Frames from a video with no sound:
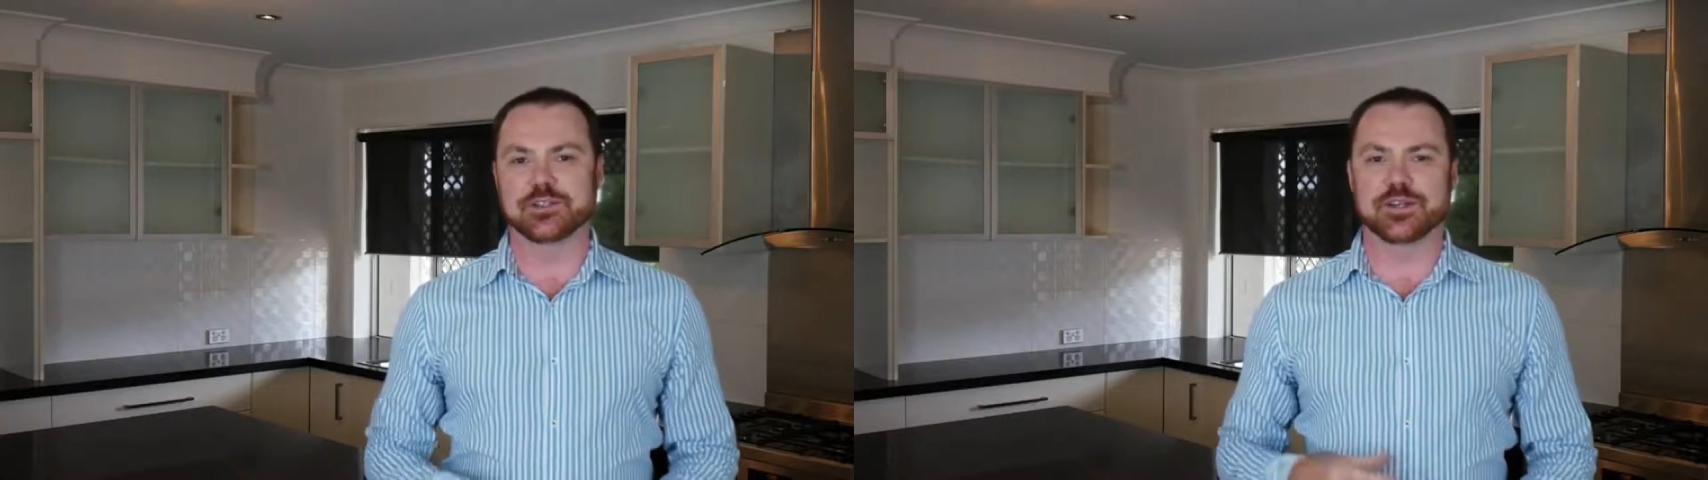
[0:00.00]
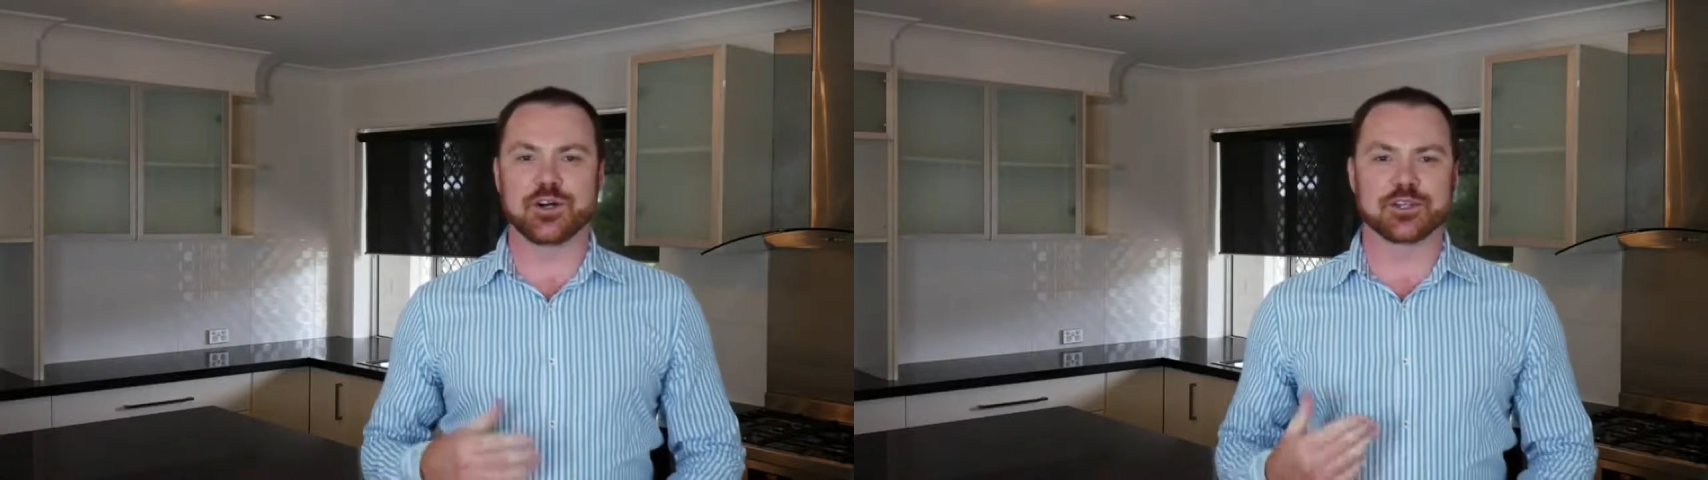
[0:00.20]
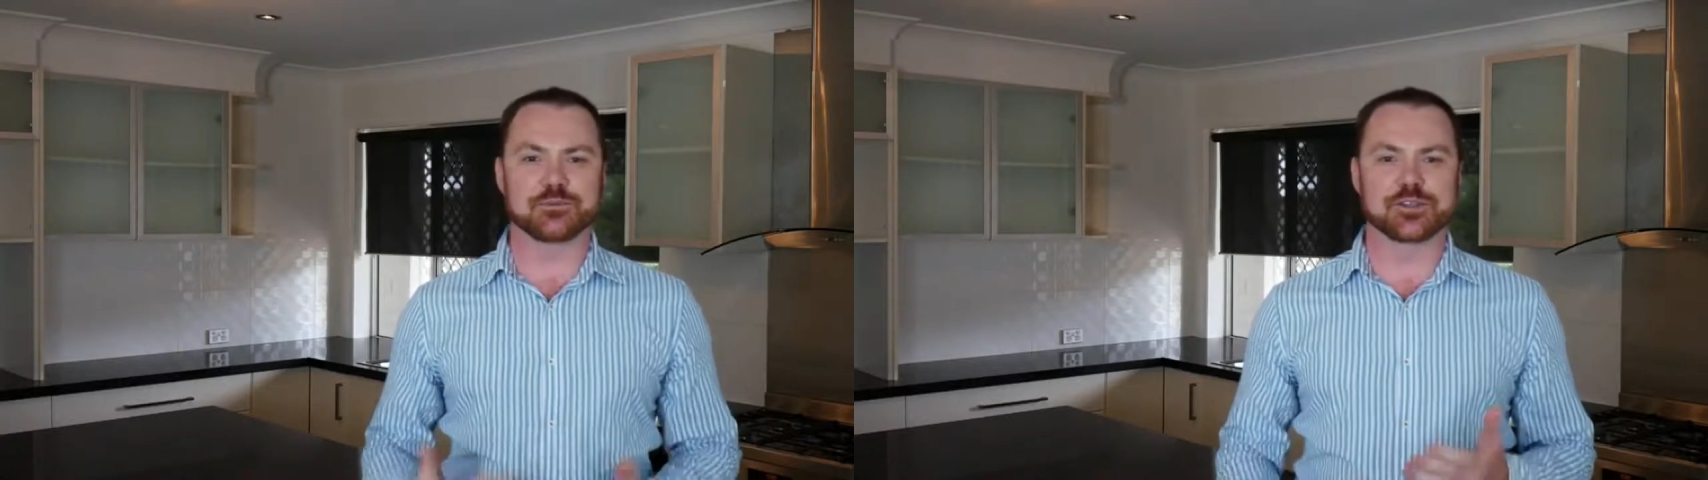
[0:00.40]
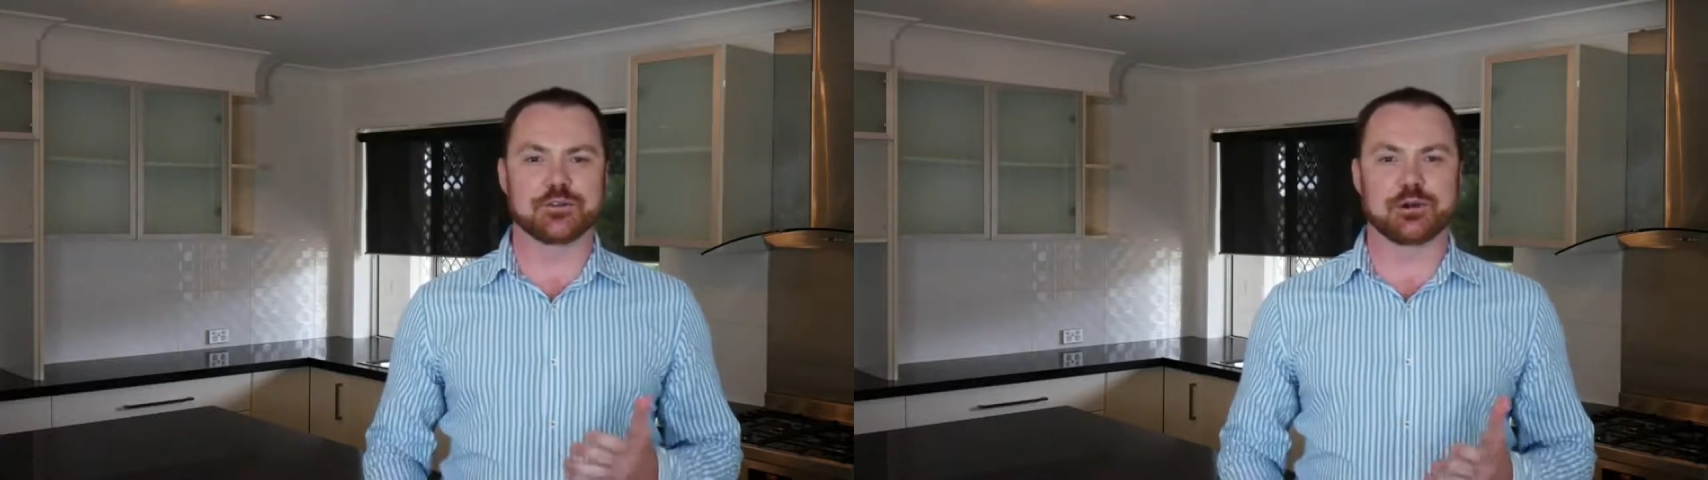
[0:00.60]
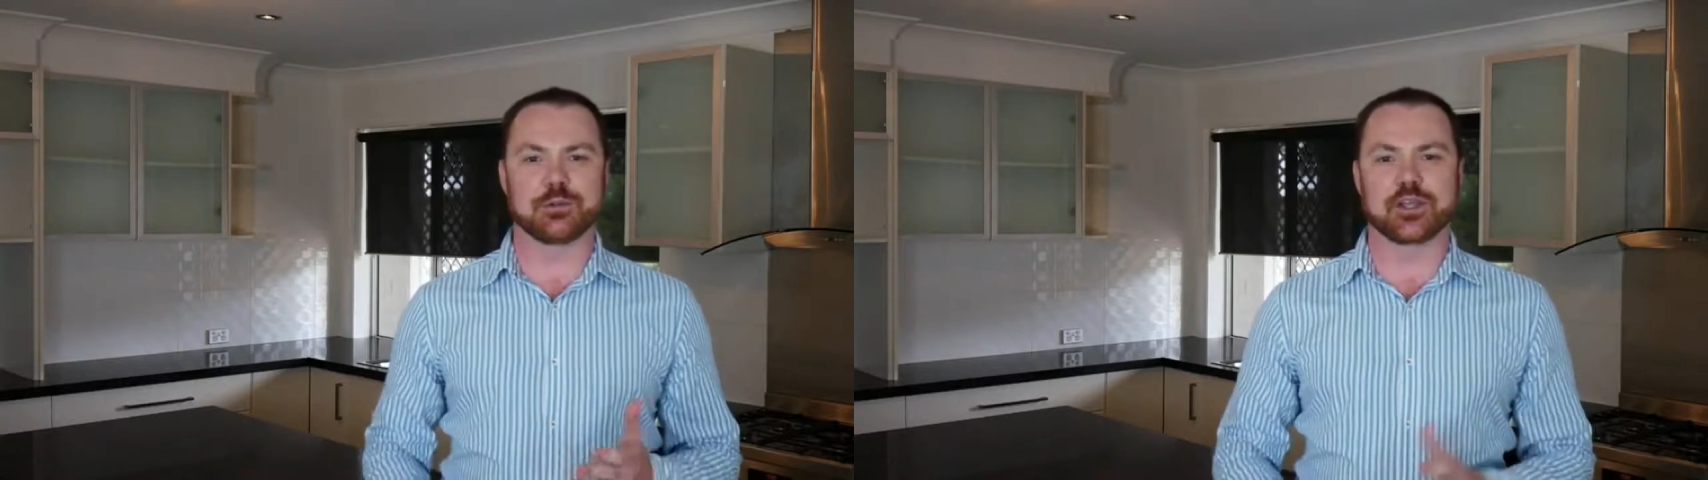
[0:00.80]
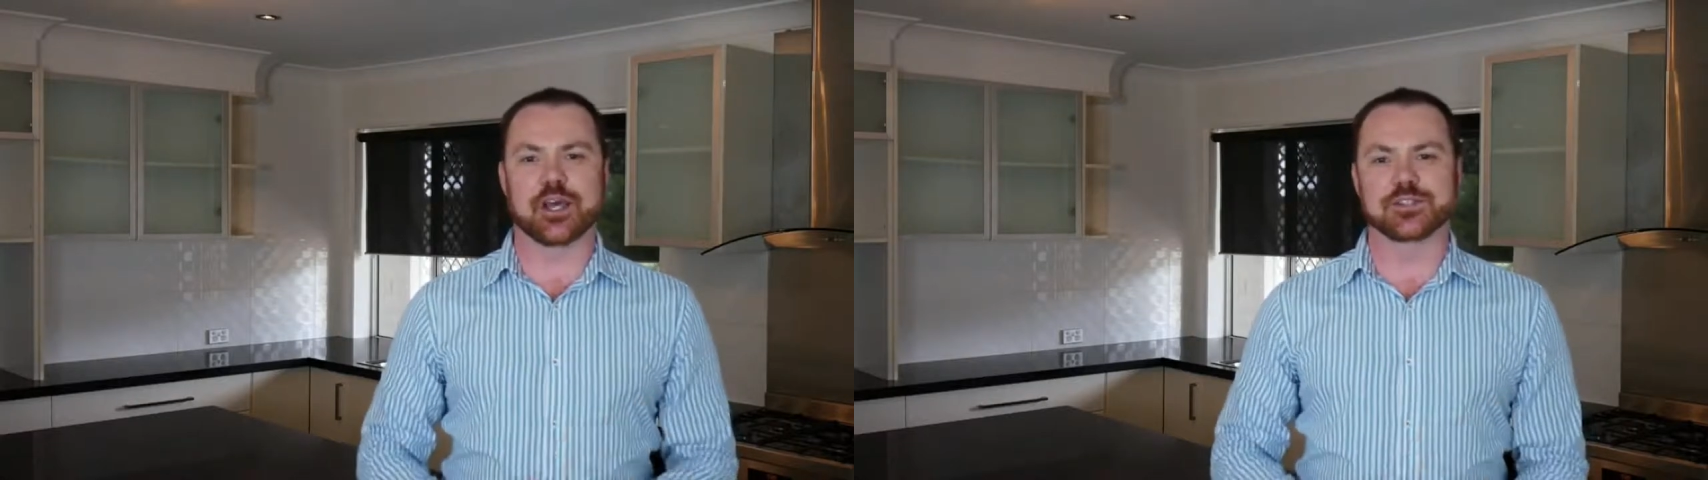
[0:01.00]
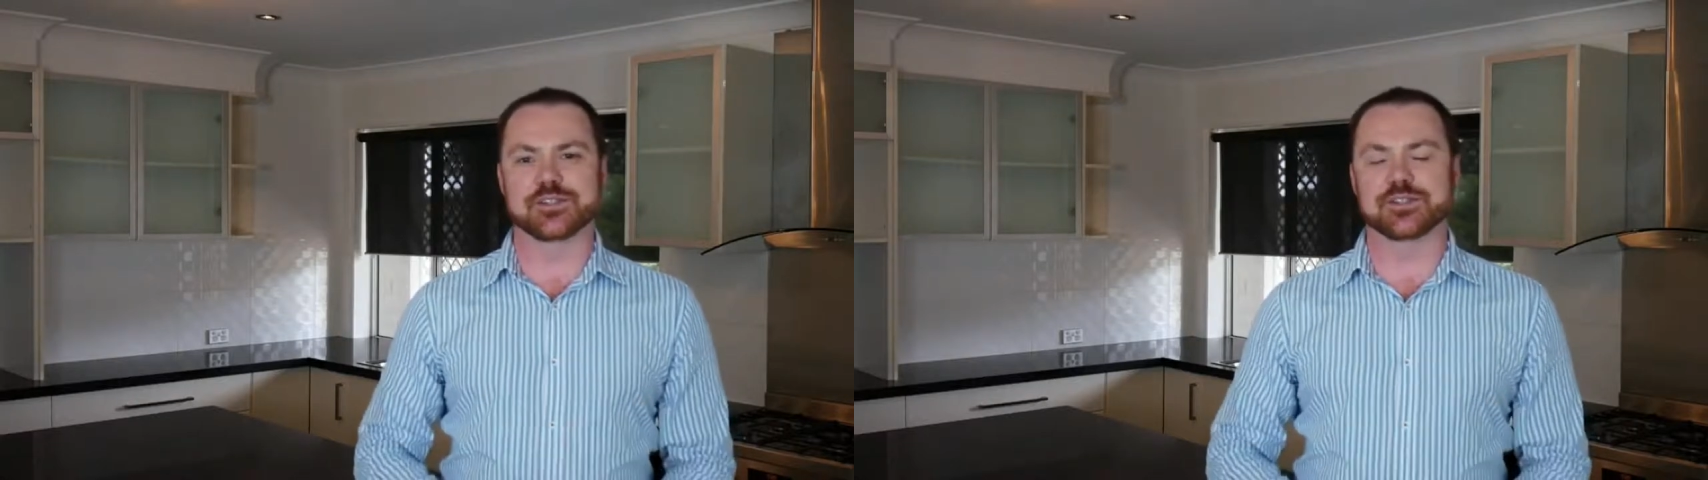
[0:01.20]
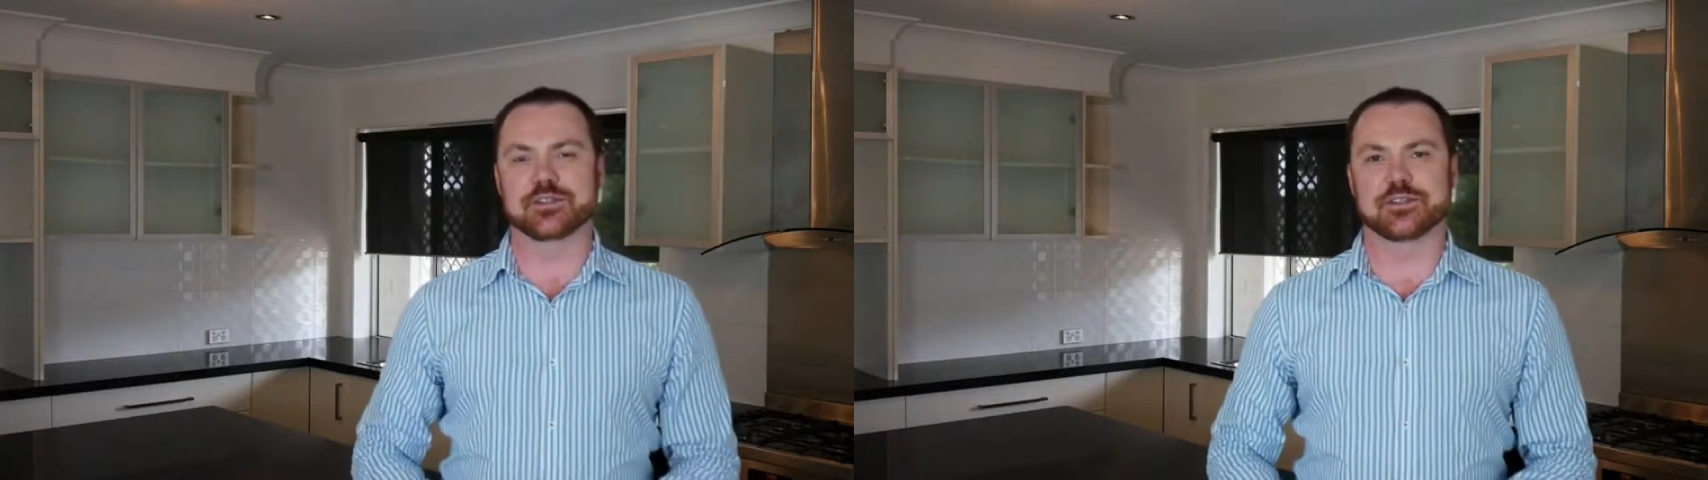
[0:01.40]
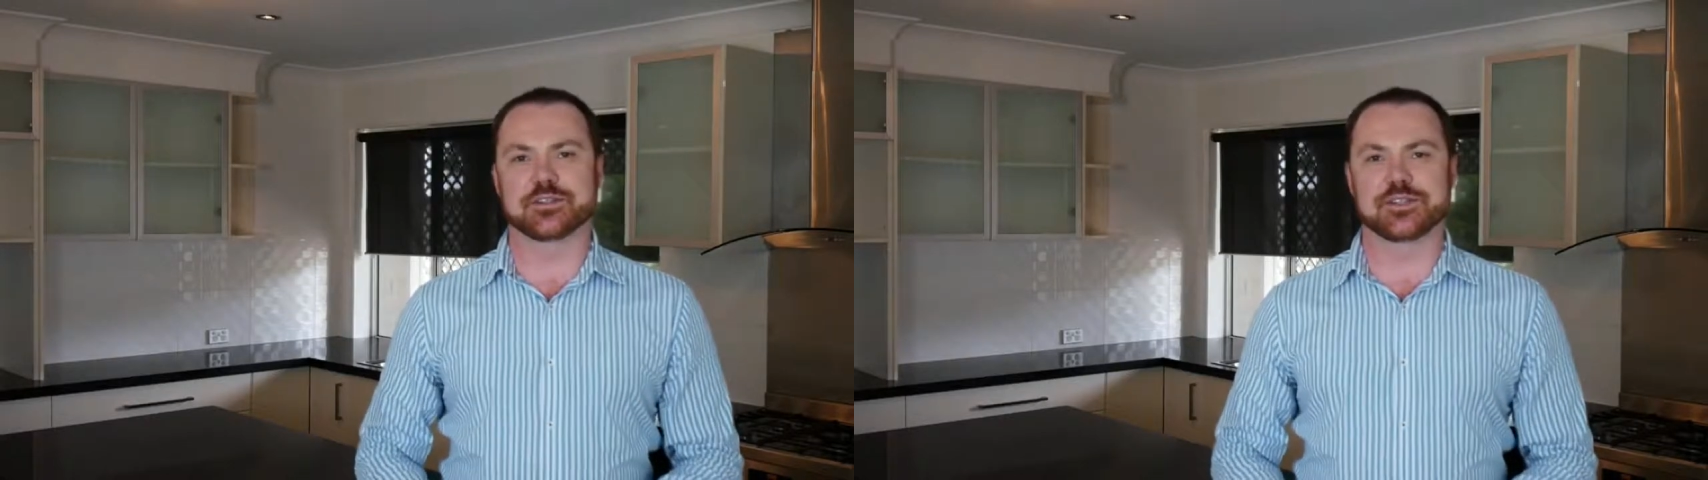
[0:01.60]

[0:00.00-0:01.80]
to hold them to their obligations under the